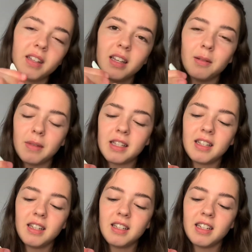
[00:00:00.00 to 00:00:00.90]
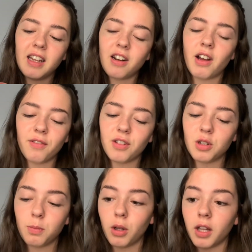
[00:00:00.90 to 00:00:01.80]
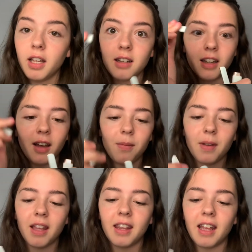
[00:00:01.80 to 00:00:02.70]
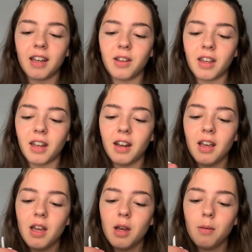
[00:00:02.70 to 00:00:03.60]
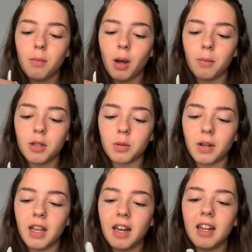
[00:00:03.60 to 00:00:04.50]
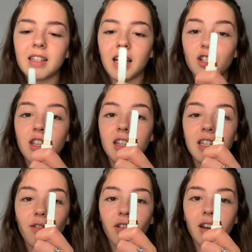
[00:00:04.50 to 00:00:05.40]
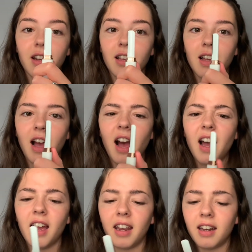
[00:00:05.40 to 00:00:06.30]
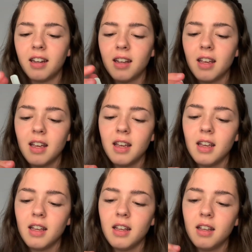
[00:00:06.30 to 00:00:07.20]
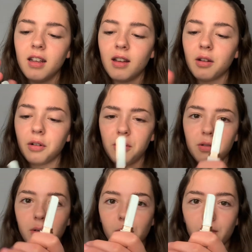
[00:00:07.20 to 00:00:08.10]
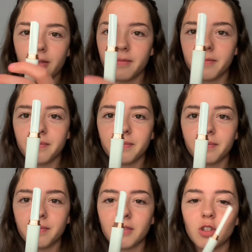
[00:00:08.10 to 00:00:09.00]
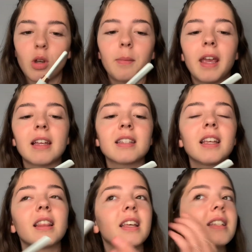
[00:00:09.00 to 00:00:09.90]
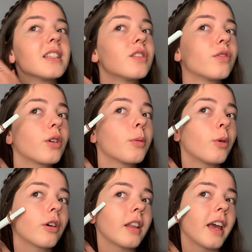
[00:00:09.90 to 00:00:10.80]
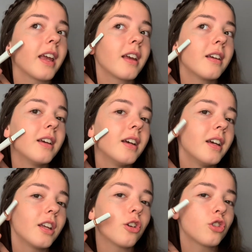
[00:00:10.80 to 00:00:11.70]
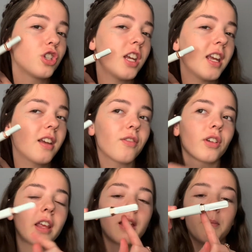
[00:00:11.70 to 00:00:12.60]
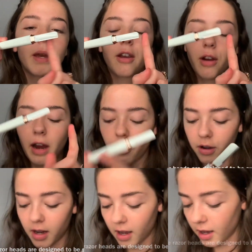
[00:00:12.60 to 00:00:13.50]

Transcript: I'm guessing to take it off, you just pull it. Yep. And then you can pop this one in. It's actually a different kind. Oh. So I'm guessing this is for more like your cheek, for like a bigger area,